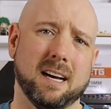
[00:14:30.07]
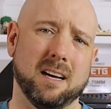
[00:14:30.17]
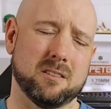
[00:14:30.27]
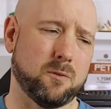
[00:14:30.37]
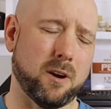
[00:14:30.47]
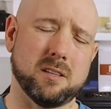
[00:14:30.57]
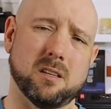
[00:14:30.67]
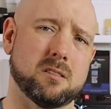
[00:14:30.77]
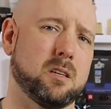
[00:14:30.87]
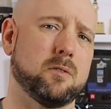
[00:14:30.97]
Uh, it's very
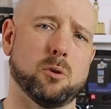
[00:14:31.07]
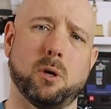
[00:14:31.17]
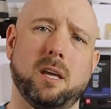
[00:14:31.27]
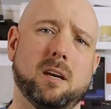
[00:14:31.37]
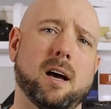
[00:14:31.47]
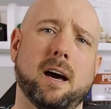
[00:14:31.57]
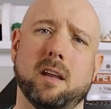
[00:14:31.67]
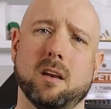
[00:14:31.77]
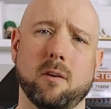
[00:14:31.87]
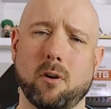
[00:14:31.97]
sensitive to a heated hot end.